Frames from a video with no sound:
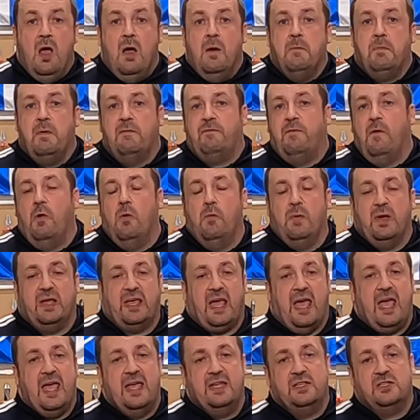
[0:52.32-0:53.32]
Before we
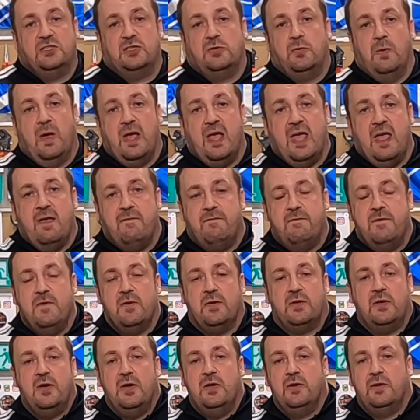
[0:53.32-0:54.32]
get into it, if you
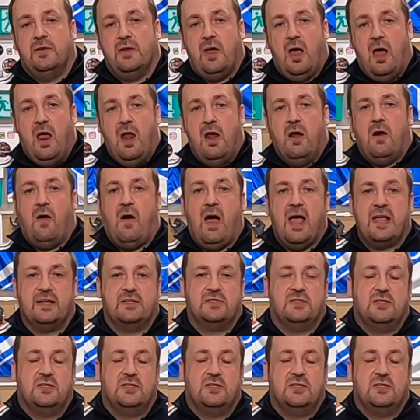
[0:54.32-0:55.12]
could like,